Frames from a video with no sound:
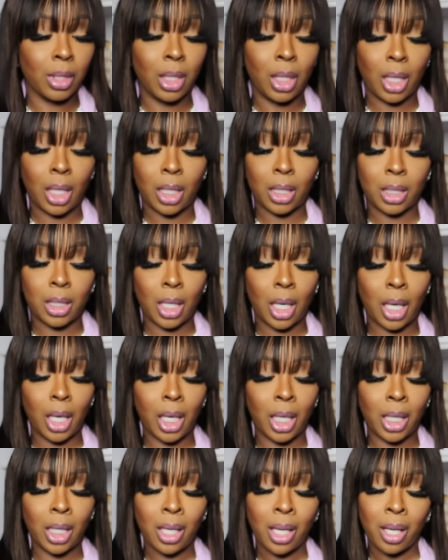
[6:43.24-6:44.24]
Yes,
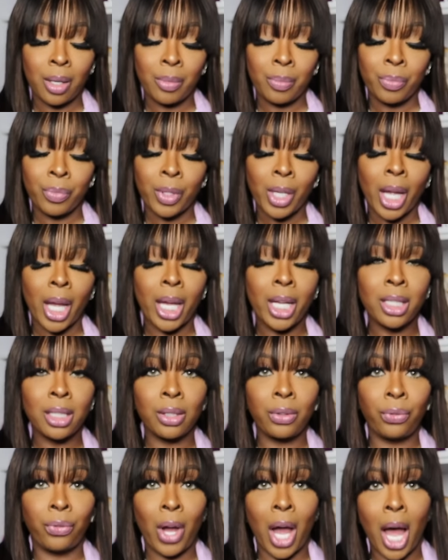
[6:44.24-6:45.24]
and
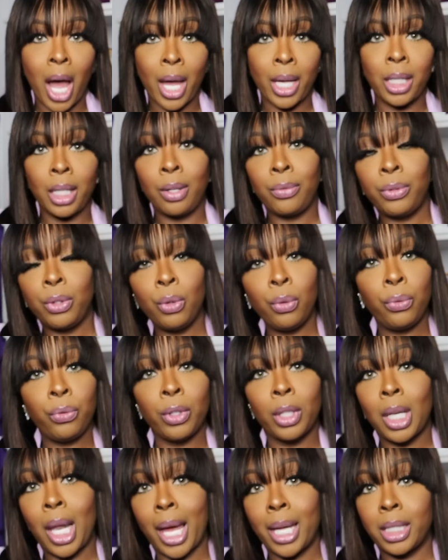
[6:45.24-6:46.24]
it's fine if you
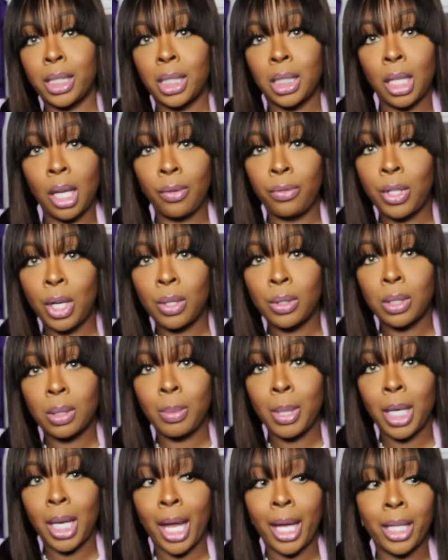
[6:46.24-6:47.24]
feel like stuff don't
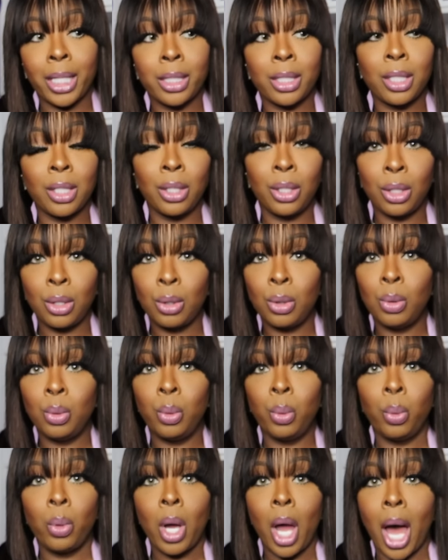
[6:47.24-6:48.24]
smell like it to
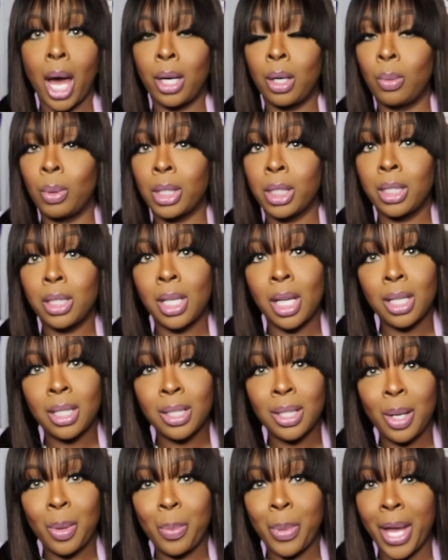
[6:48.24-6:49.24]
you. I don't want to
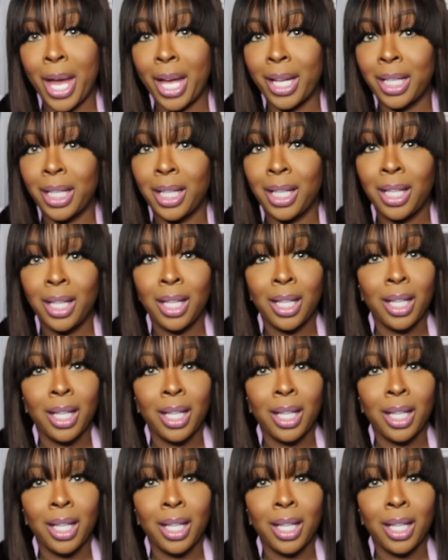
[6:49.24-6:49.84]
tussle about it.